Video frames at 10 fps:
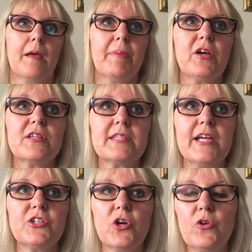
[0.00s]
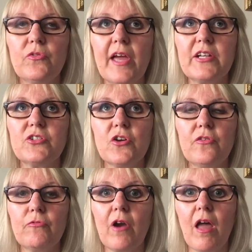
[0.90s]
because they
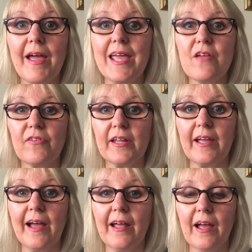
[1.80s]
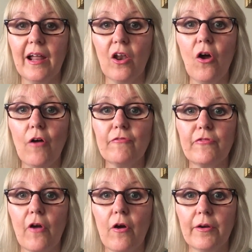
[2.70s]
do rely heavily a lot
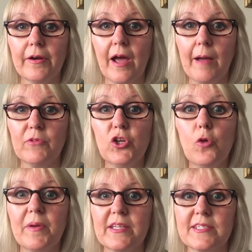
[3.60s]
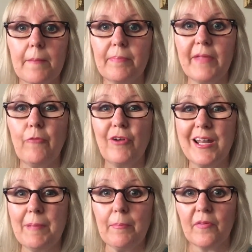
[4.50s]
on newbies, that
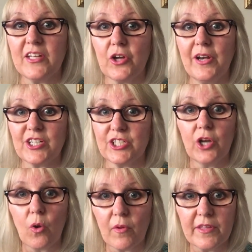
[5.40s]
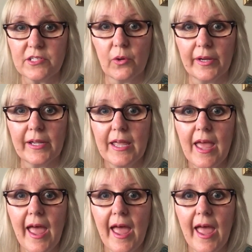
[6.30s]
really people that don't actually know what they're doing,